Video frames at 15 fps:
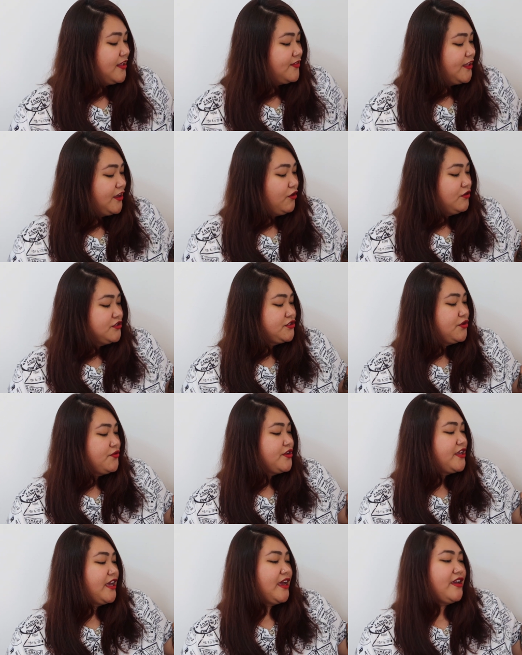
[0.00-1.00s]
They
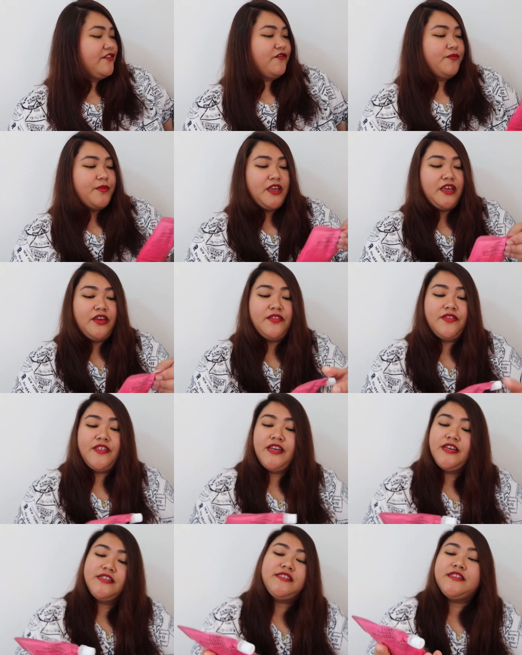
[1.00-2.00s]
also gave me
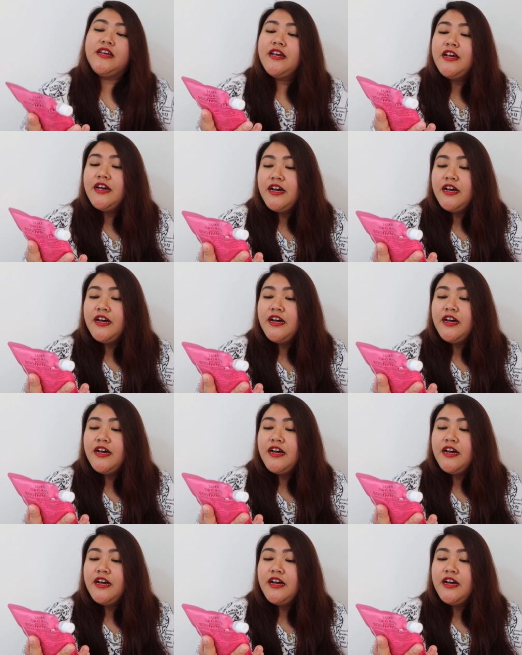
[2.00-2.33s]
this